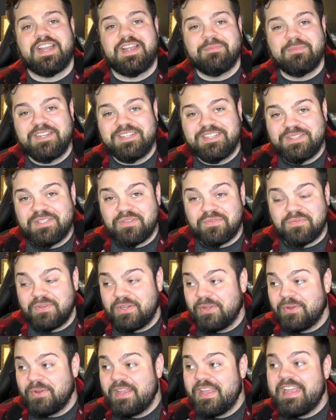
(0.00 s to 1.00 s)
time I did this
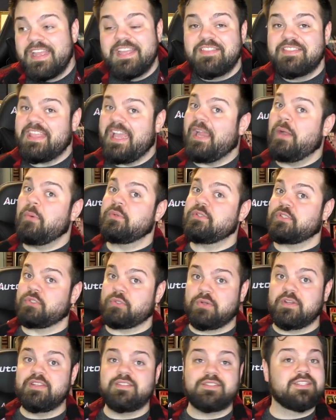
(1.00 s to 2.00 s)
video. That was
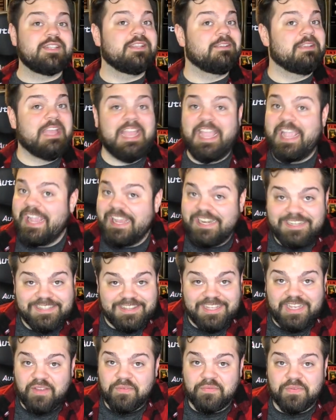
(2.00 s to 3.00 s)
cringy. Hated
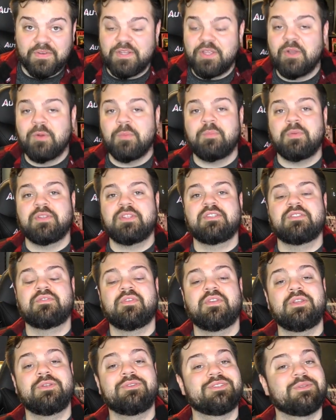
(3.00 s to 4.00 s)
that video, but this
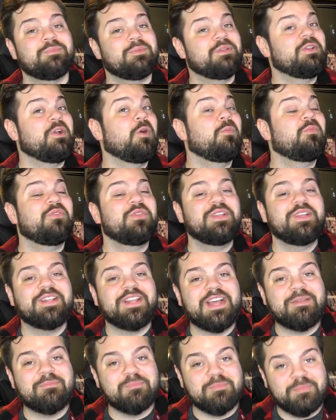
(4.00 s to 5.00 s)
video should be hopefully a
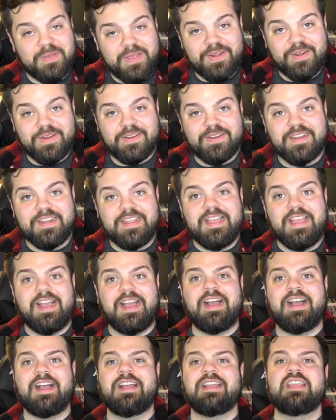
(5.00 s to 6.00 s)
lot better.
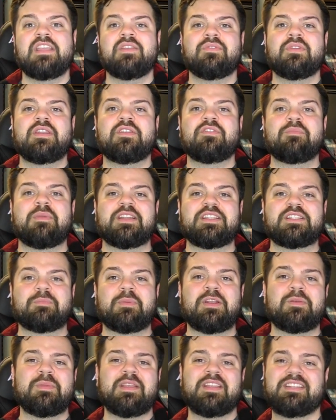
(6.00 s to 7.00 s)
Uh, even if my
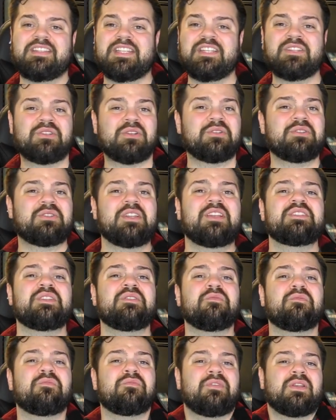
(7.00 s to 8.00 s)
Spider-Man t-shirt
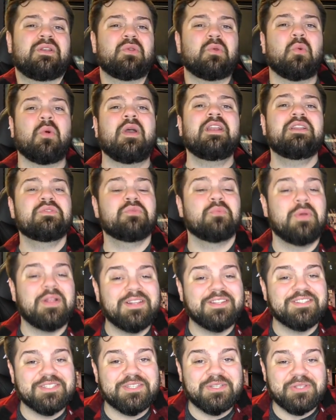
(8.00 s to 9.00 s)
doesn't fit fit quite as
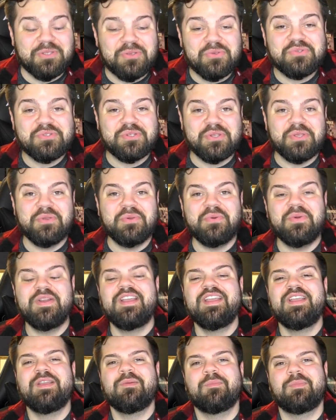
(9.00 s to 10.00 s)
well as it used to,
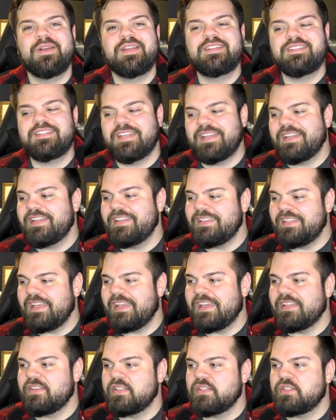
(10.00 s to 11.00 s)
but uh,
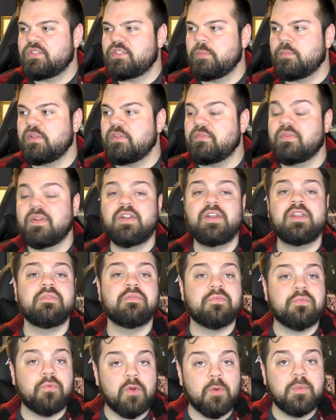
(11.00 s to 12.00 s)
yeah, this should be very
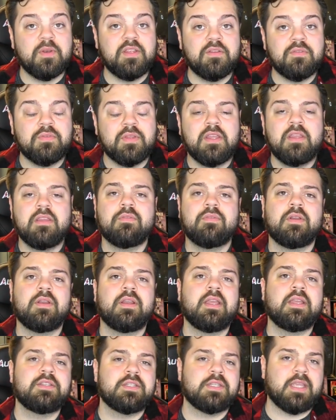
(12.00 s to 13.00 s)
informative,
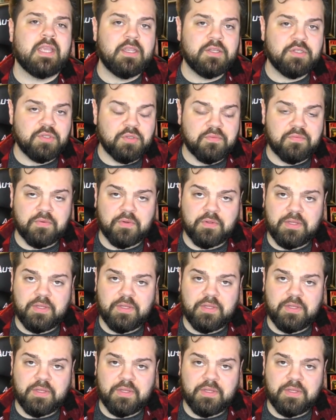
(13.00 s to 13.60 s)
very educational for